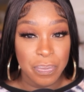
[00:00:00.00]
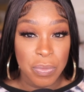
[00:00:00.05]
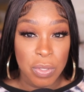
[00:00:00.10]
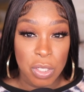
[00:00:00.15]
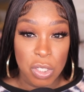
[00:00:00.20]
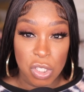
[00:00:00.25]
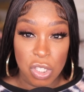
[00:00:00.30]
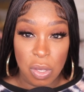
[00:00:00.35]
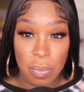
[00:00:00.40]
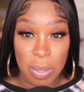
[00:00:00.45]

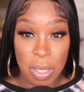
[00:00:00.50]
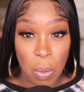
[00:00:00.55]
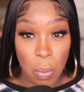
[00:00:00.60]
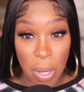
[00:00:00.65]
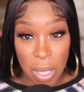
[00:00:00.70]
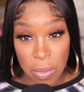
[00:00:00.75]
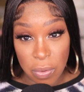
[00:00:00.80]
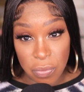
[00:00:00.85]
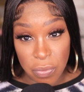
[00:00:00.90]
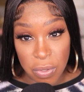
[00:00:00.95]
She'll tell me the
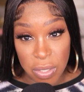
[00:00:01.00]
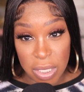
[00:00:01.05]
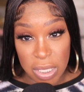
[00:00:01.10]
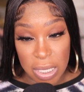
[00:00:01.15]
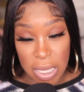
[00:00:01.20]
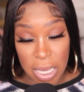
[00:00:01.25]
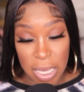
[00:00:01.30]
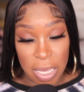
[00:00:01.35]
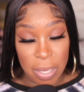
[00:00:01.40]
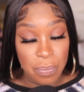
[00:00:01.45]
weather for the
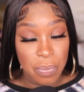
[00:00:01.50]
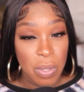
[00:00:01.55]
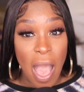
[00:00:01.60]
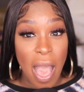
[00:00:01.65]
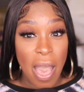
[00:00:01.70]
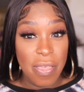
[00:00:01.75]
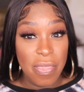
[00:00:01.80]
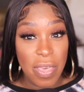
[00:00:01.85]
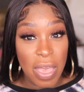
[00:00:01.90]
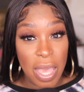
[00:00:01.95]
day.
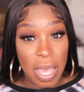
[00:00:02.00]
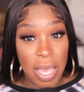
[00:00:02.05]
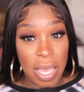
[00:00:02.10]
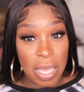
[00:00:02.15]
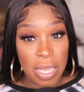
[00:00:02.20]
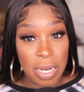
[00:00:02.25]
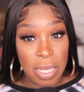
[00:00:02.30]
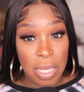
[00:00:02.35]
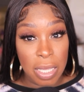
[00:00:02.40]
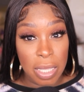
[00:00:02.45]
And
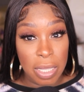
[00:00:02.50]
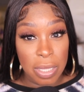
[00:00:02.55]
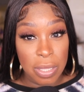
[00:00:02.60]
then